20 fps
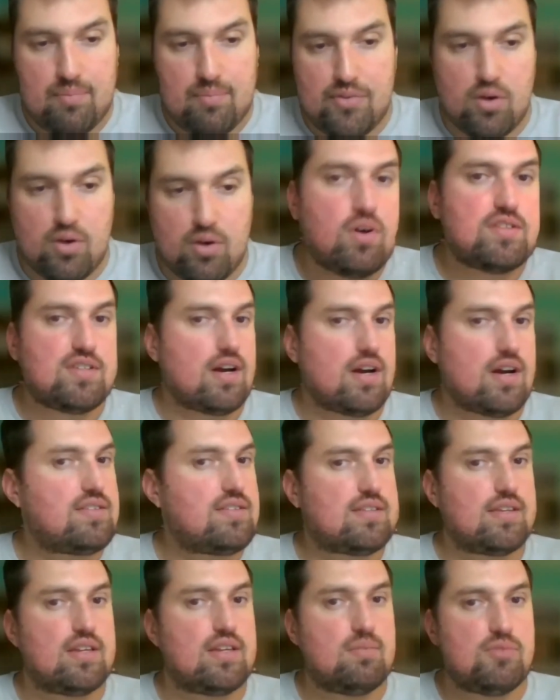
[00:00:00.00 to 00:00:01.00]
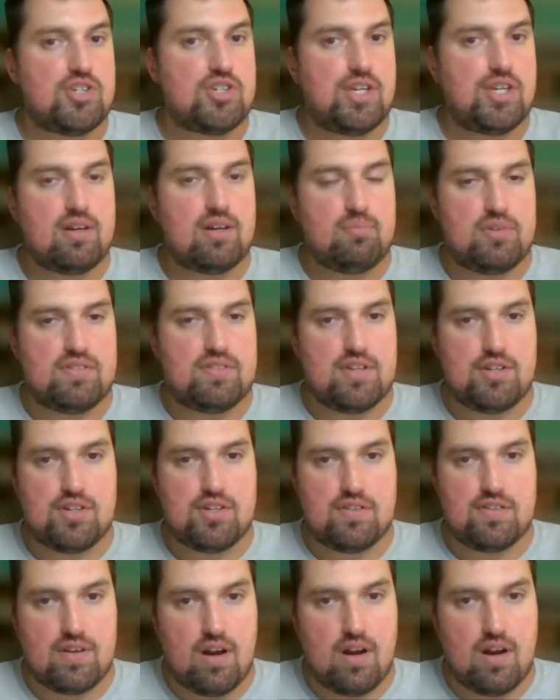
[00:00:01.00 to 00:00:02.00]
There was isolated machine gun
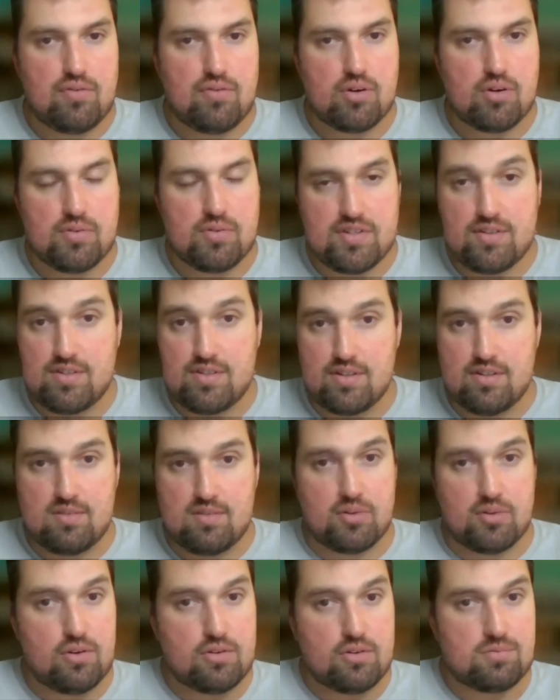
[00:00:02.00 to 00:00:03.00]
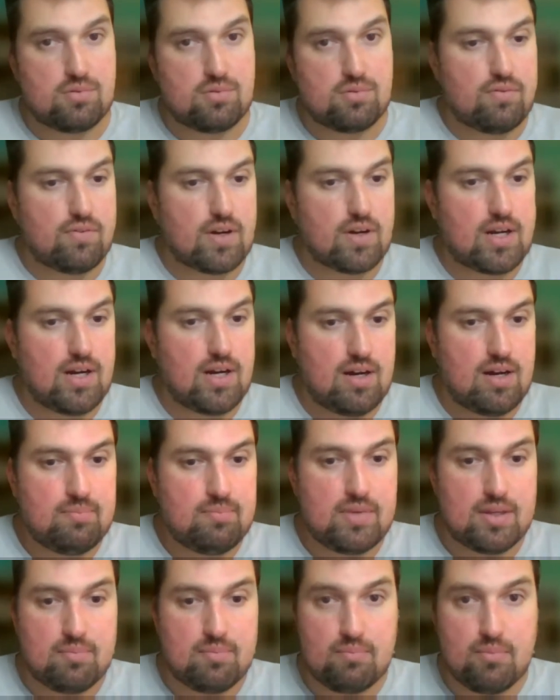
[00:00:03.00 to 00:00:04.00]
positions that offered resistance, but those were
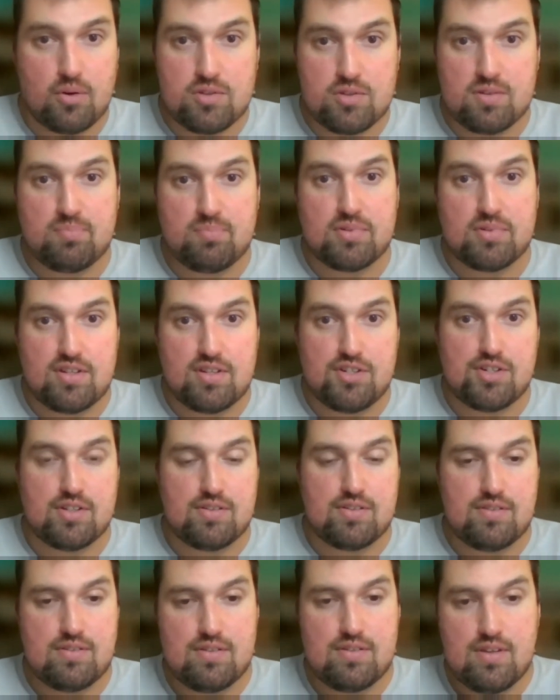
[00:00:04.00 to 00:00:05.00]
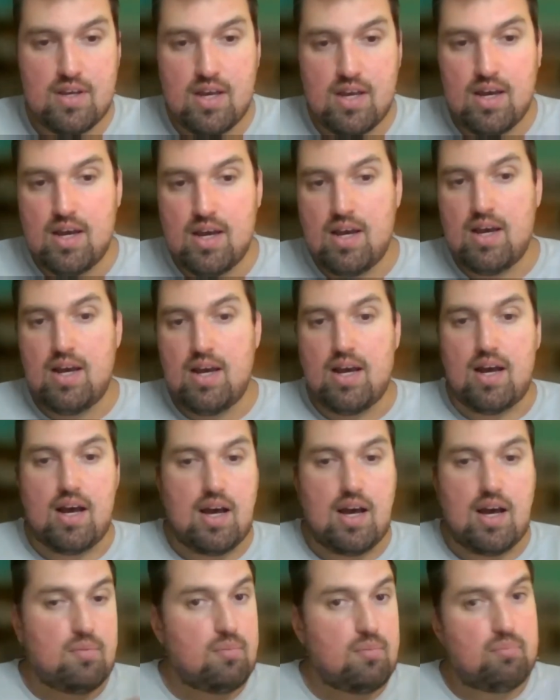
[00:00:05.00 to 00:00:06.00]
overcome in most positions.
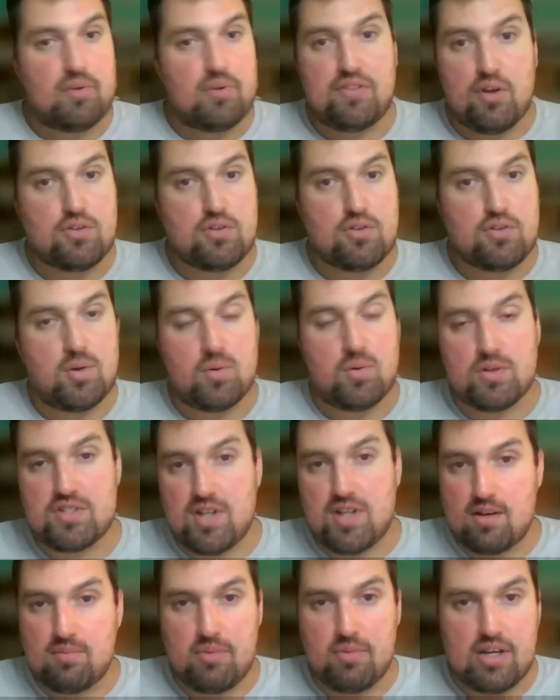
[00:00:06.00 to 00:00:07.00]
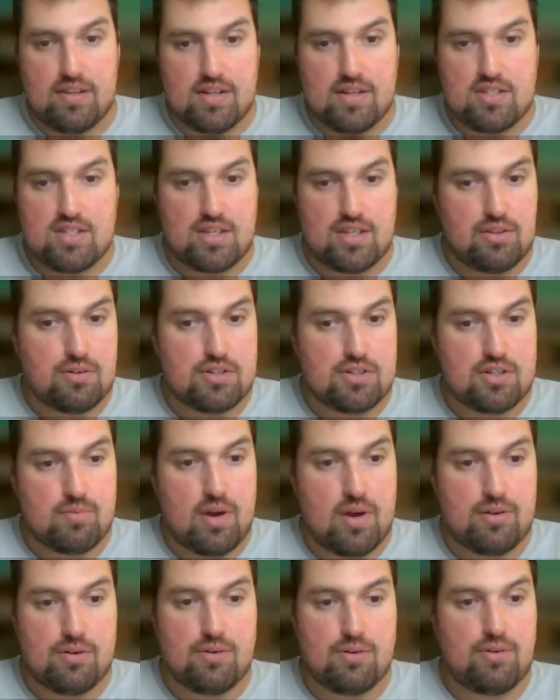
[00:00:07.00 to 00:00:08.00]
But those who were stunned by this either
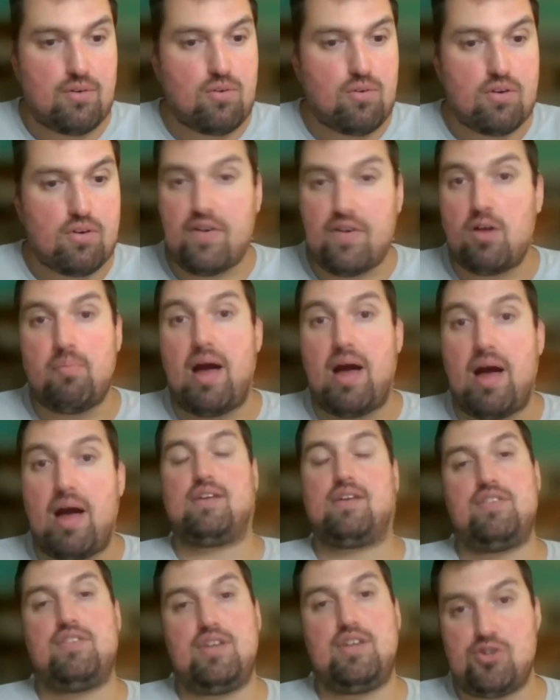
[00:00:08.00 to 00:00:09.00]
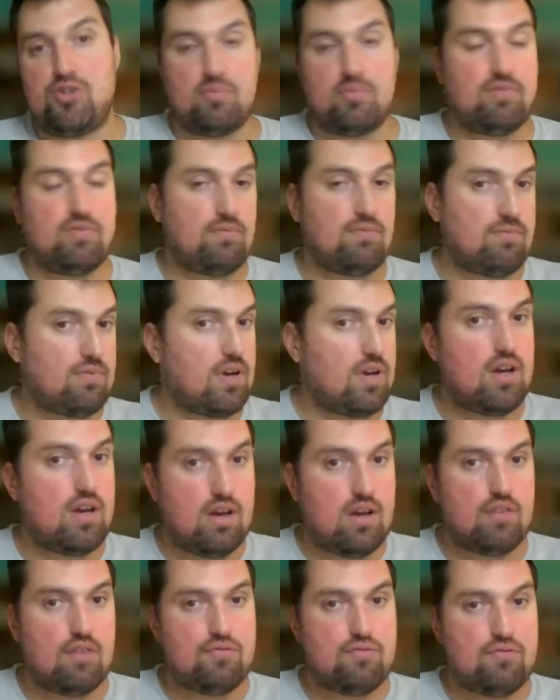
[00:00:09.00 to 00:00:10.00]
surrendered or fell back to the German
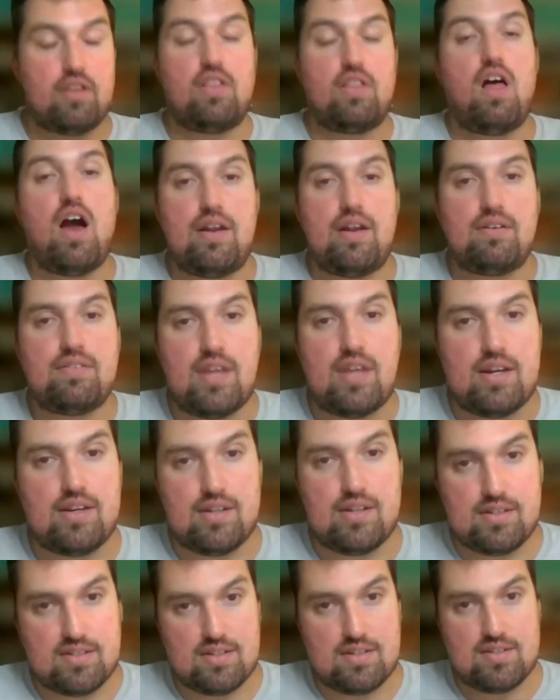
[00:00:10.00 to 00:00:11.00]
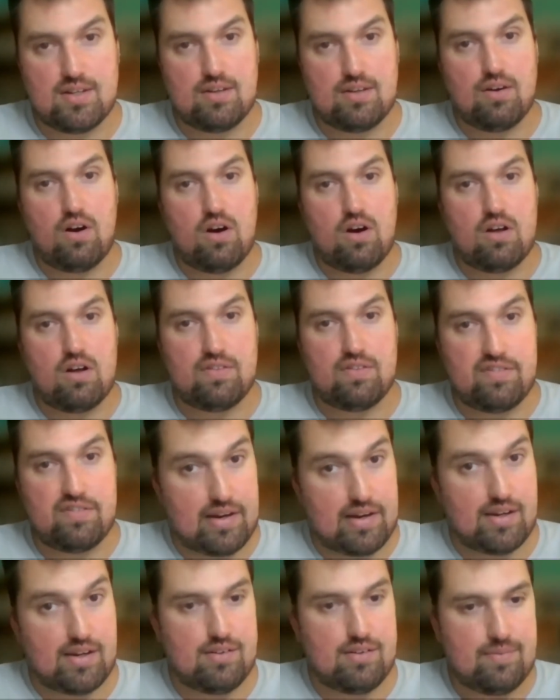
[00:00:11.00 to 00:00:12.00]
front line that had existed on the
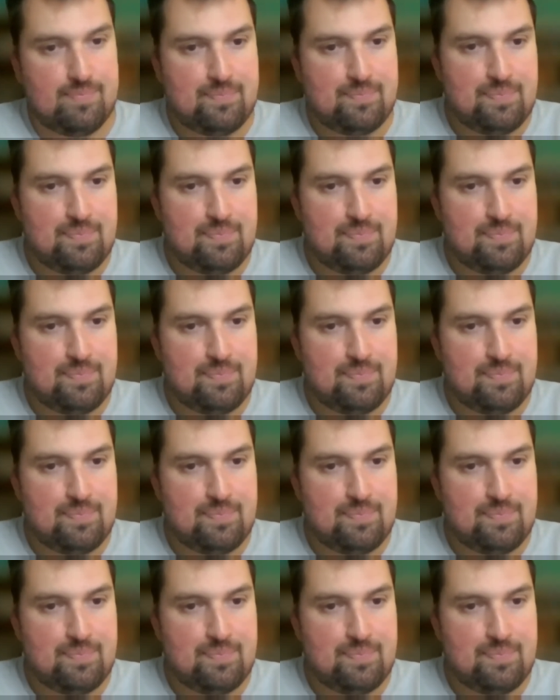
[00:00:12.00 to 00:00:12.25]
2nd.